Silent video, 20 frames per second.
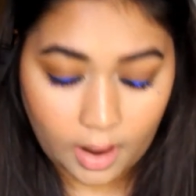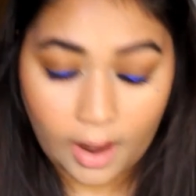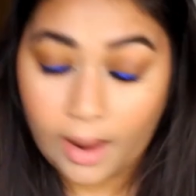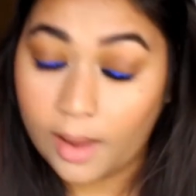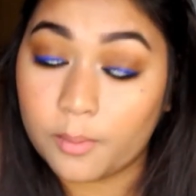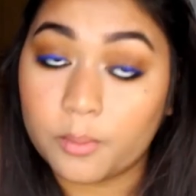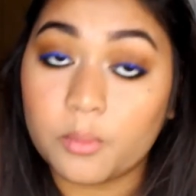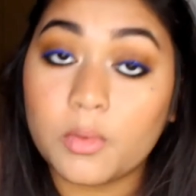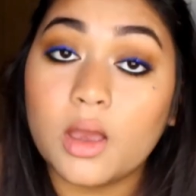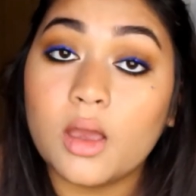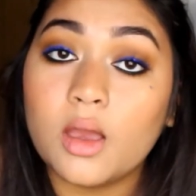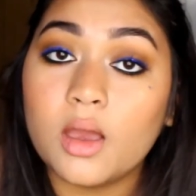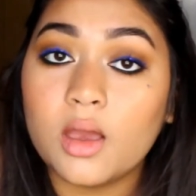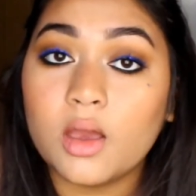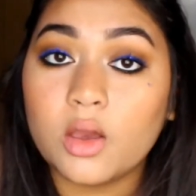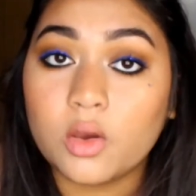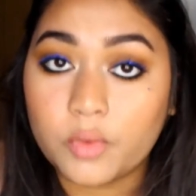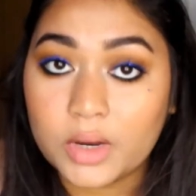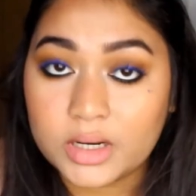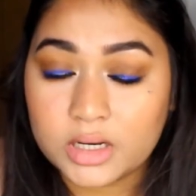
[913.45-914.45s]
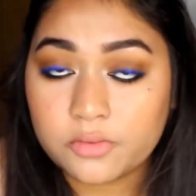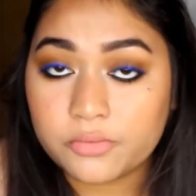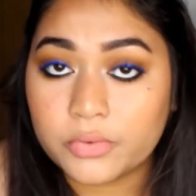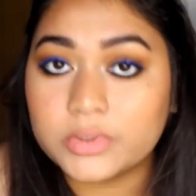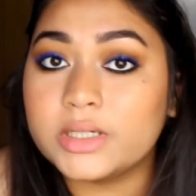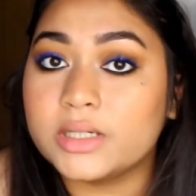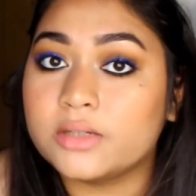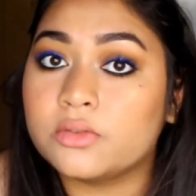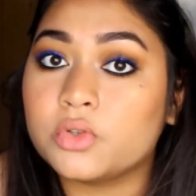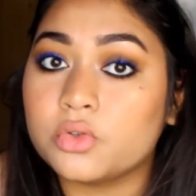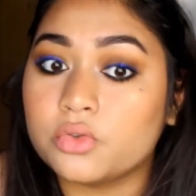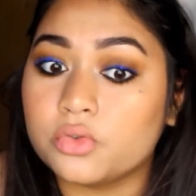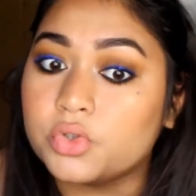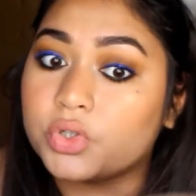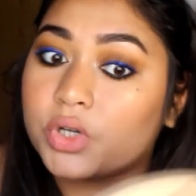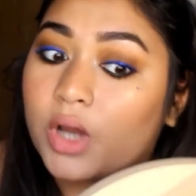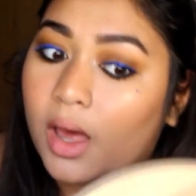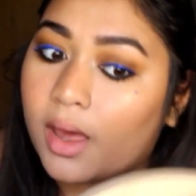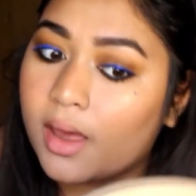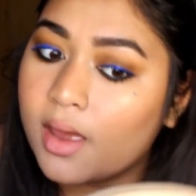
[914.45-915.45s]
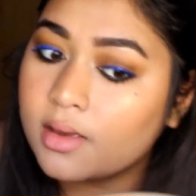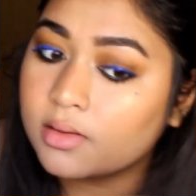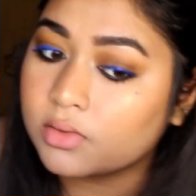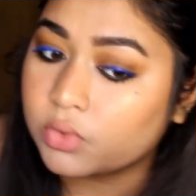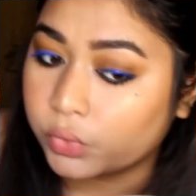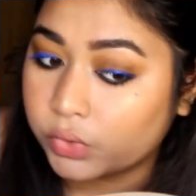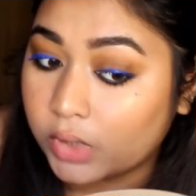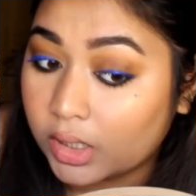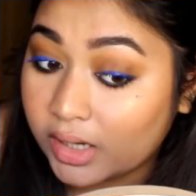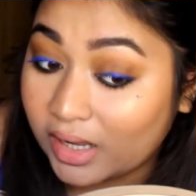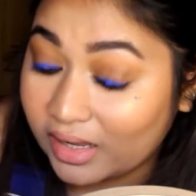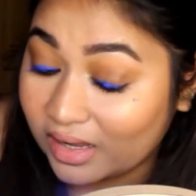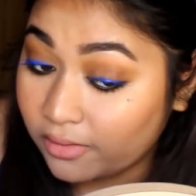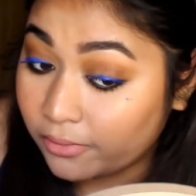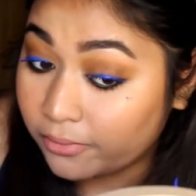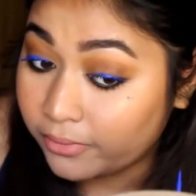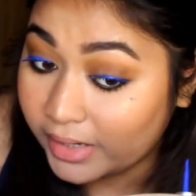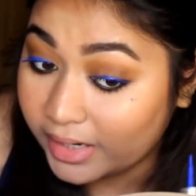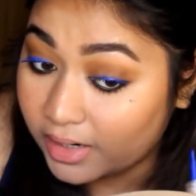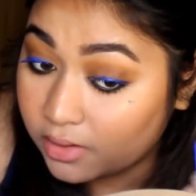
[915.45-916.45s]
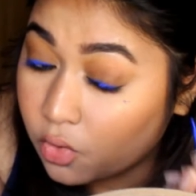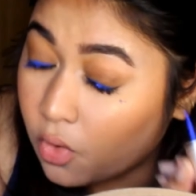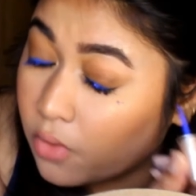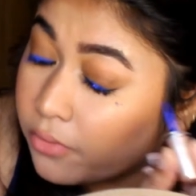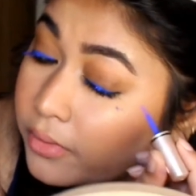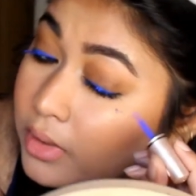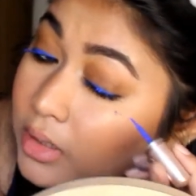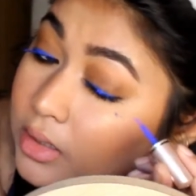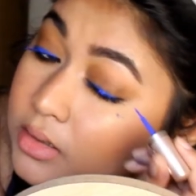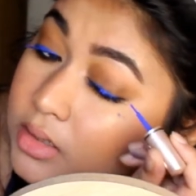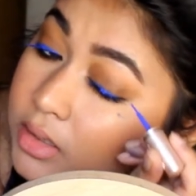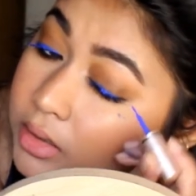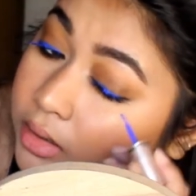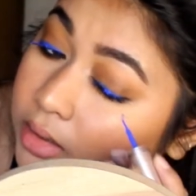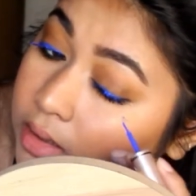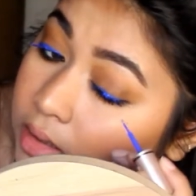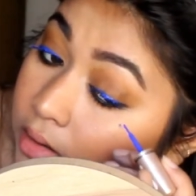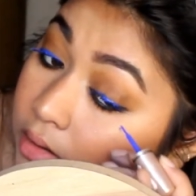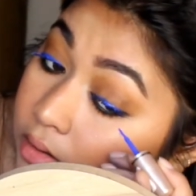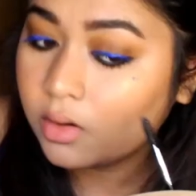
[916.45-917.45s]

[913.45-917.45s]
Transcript: I'm waiting for it to dry so that I can flake it off easily.